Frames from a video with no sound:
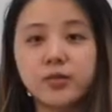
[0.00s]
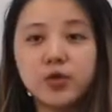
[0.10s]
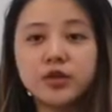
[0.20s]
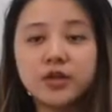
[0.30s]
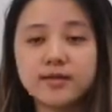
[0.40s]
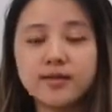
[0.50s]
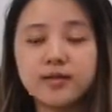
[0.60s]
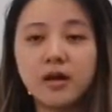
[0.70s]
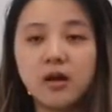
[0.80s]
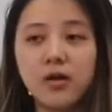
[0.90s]
approaches,
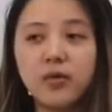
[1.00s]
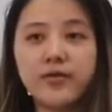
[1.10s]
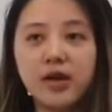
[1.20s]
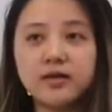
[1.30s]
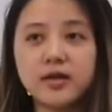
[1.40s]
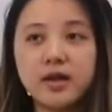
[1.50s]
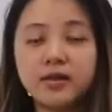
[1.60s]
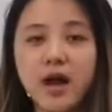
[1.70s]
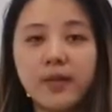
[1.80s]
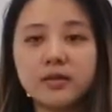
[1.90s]
we found
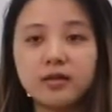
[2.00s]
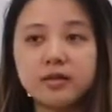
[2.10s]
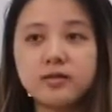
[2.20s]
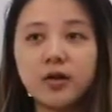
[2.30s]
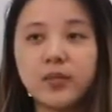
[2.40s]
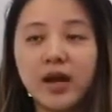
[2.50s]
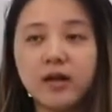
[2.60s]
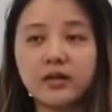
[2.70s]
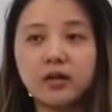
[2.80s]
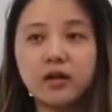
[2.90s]
that Amazon
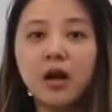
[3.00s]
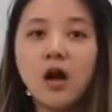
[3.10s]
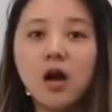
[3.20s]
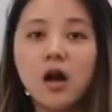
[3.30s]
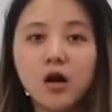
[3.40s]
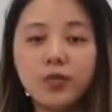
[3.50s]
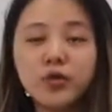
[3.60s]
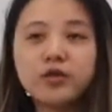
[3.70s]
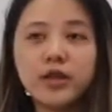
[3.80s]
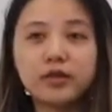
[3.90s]
applied
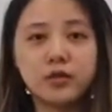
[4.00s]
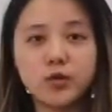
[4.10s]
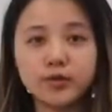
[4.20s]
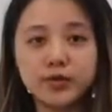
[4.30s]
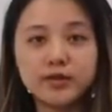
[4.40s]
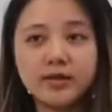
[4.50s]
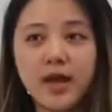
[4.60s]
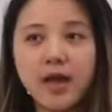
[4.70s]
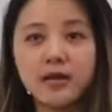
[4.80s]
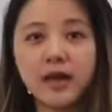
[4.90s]
appropriate approaches
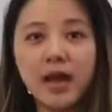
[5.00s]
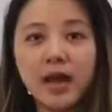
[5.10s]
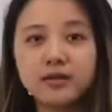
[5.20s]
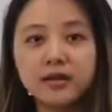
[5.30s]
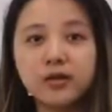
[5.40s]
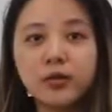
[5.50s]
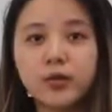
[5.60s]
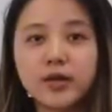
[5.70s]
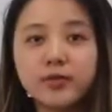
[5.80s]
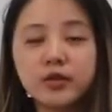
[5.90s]
and has a
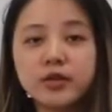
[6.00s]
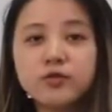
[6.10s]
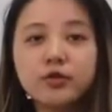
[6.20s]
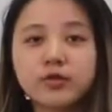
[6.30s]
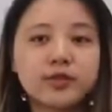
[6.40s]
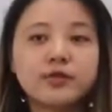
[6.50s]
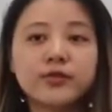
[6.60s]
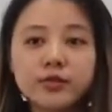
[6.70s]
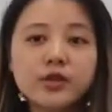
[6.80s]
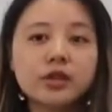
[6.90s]
great potential in the
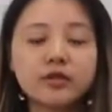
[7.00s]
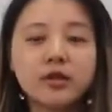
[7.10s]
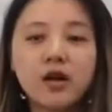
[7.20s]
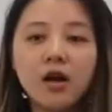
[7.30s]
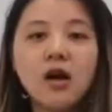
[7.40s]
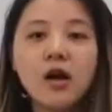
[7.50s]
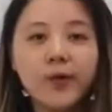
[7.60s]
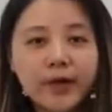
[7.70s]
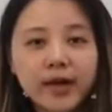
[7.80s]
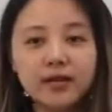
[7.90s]
future.
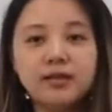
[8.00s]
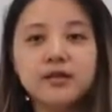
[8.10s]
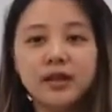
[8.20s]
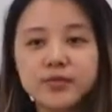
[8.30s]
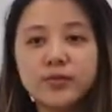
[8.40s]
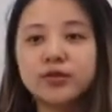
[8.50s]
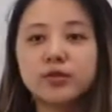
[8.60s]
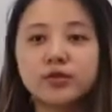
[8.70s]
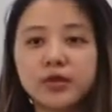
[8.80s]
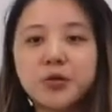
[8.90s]
Okay, let's move
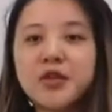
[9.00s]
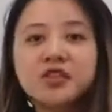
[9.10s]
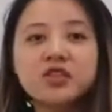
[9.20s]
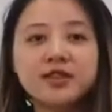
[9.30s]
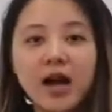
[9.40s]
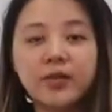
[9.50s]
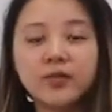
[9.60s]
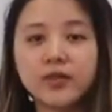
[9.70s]
to the question time.